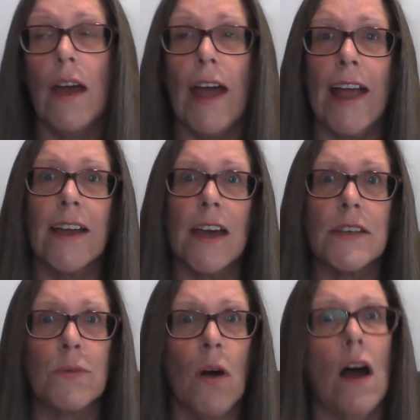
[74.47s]
And
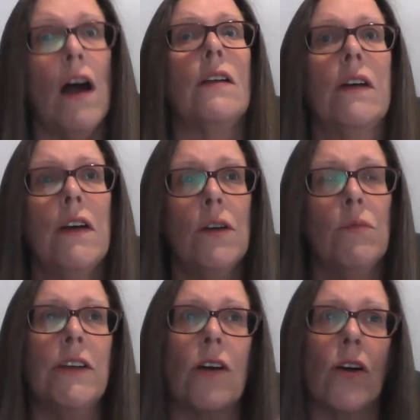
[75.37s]
guess what?
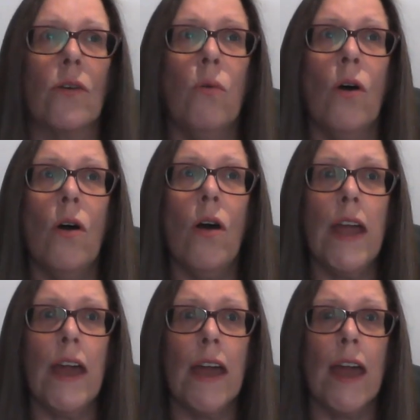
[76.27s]
When you've got a war
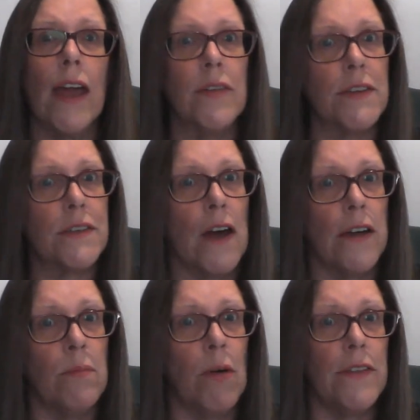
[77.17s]
here that
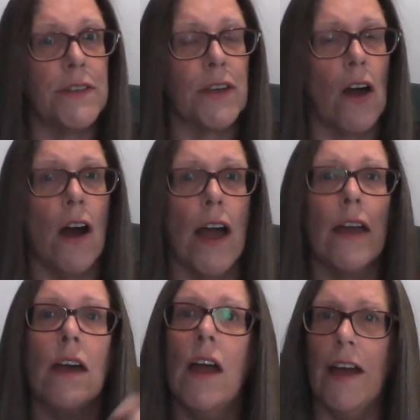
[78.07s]
started by this
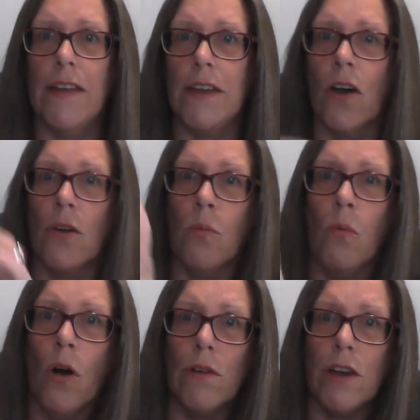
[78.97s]
guy, and then you've got a
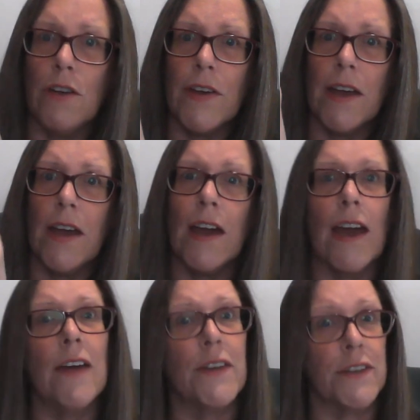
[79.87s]
war over
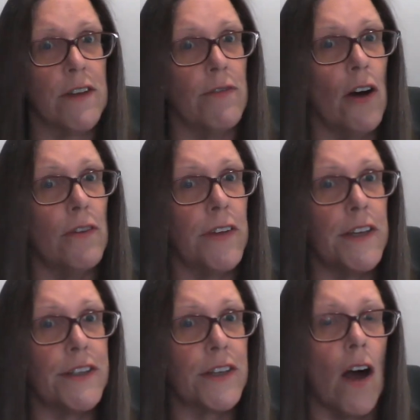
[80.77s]
here that's
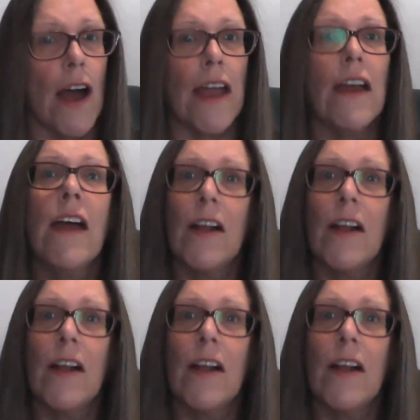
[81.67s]
involving this guy,